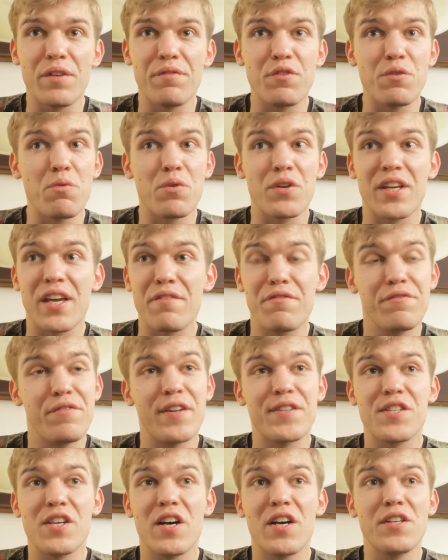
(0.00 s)
if you want to get
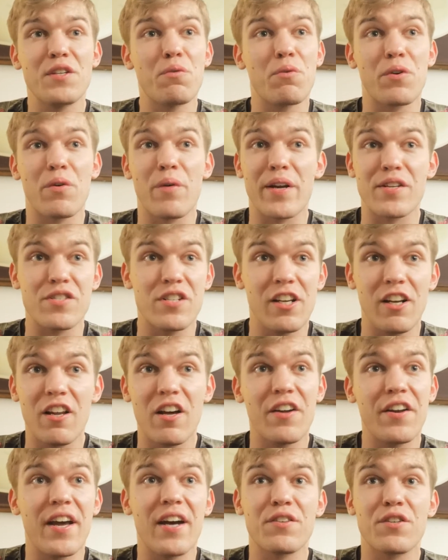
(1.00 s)
fitter, you want to actually
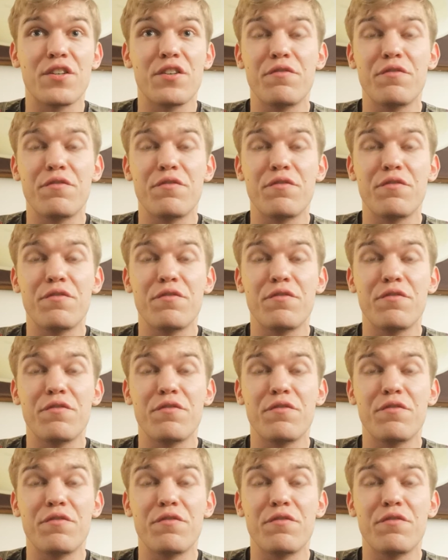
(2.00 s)
learn how to